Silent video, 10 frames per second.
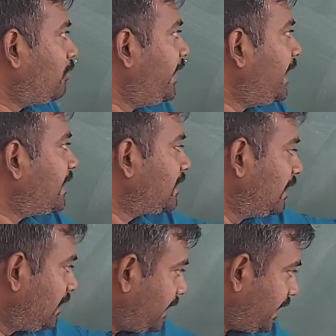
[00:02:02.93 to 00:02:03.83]
your Y dash,
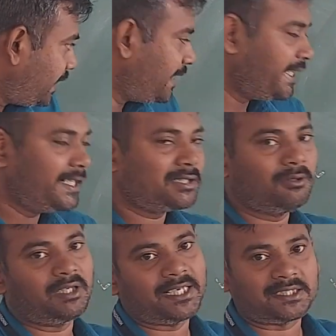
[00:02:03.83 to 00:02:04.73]
it
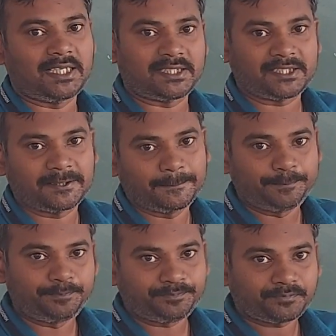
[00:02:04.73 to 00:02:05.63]
indicates your X dash.
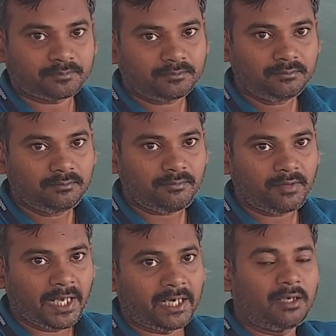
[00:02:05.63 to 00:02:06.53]

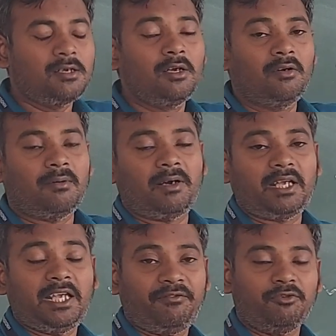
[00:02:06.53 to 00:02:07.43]
And
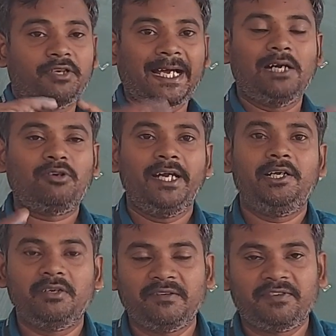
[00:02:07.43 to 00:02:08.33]
if you
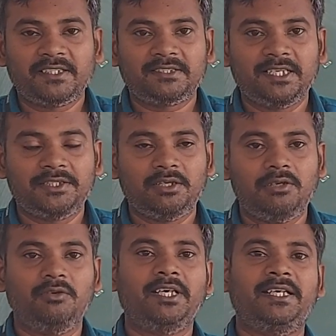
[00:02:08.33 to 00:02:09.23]
calculate your reflux
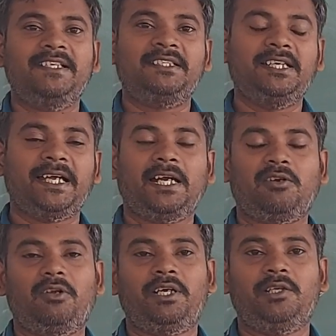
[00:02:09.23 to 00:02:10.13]
ratio, you can easily
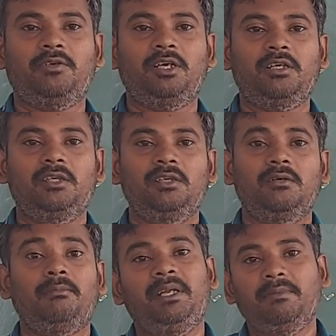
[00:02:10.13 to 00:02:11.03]
calculate your
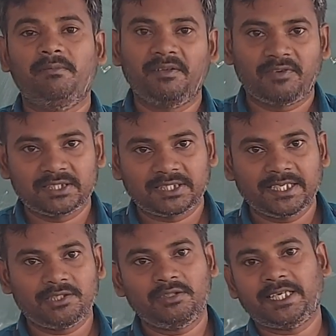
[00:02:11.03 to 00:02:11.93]
minimum reflux
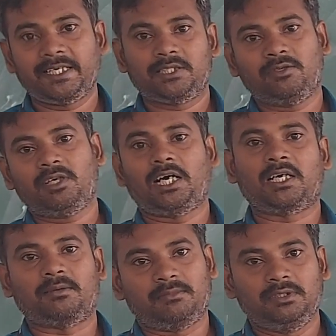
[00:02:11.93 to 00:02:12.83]
ratio, that is your
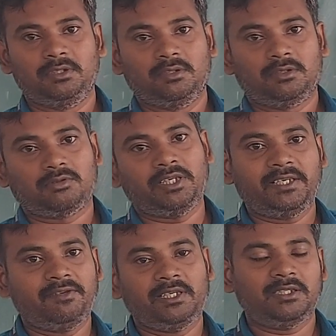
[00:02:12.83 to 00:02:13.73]
RM. So
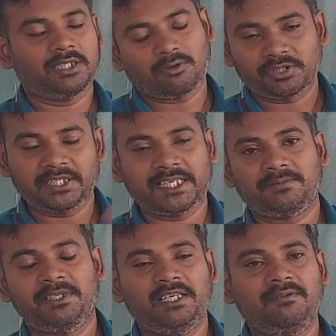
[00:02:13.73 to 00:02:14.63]
the question
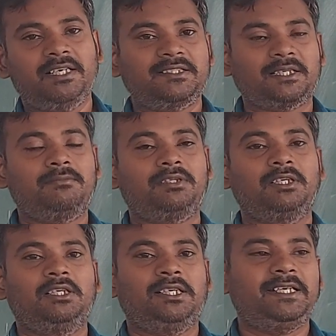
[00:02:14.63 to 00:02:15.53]
has been given as
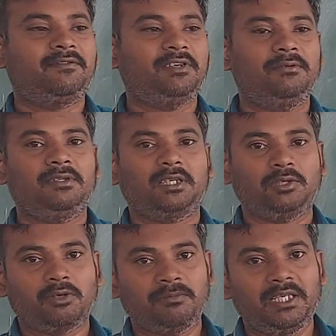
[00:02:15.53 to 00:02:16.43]

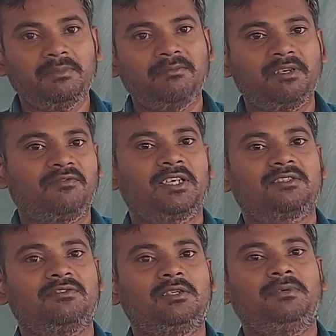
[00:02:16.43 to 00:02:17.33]
your minimum
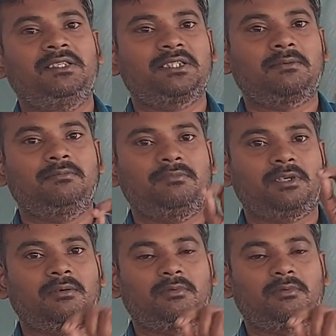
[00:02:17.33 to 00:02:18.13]
reflux will be some